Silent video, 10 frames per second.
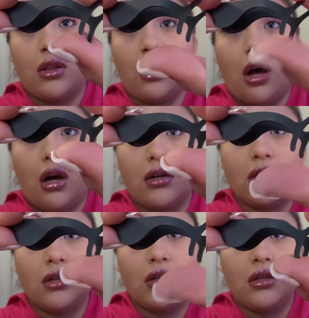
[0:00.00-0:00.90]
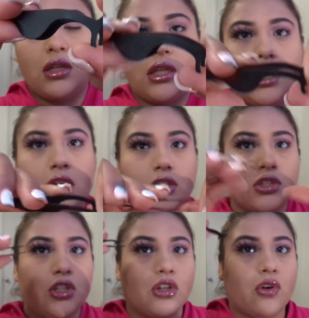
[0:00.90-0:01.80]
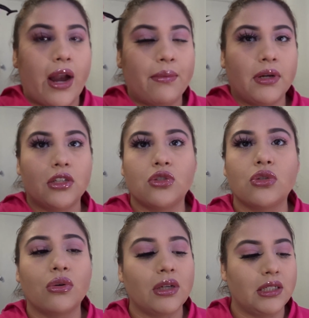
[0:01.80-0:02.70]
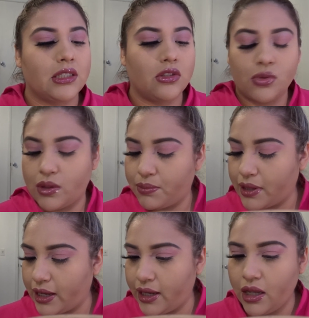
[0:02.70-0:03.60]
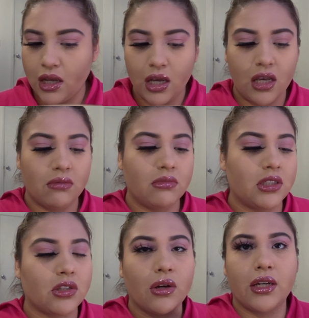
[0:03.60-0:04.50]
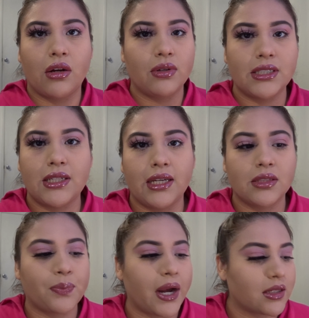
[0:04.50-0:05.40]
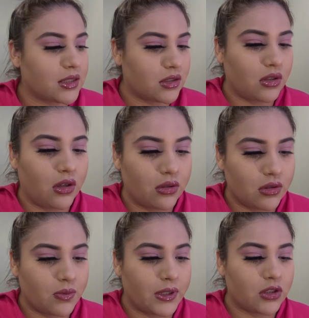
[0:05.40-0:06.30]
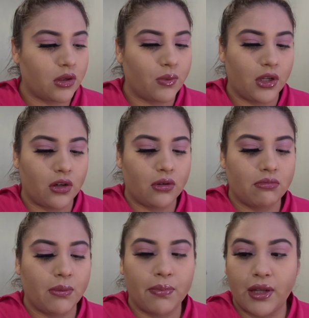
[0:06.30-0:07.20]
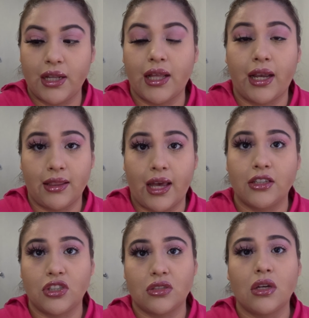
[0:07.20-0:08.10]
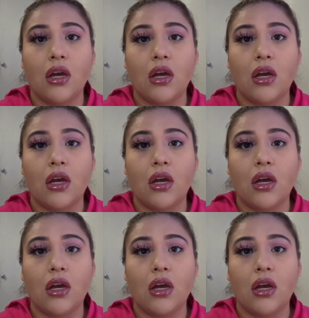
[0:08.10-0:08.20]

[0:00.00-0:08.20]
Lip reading: long here, so you're grabbing it, so easy to apply. And it always takes practice, you know, especially when you're applying lashes,